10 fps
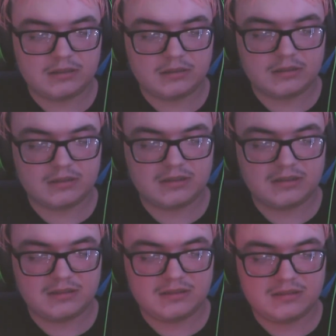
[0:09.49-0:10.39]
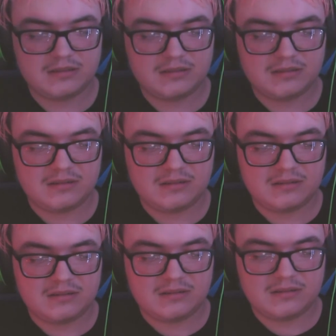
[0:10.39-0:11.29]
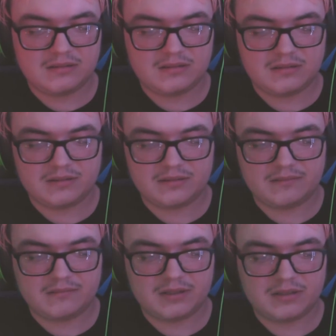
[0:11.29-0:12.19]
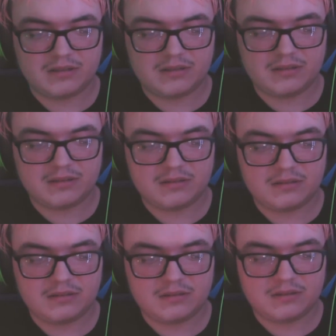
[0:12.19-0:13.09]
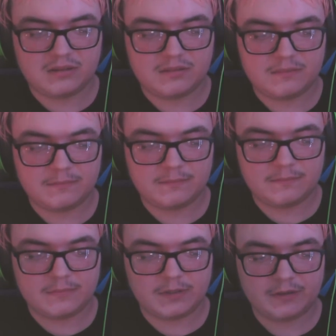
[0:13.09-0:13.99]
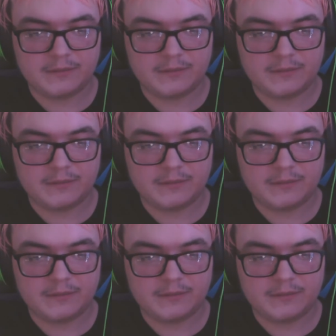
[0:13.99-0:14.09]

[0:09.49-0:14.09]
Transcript: I don't know why, yeah, sorry.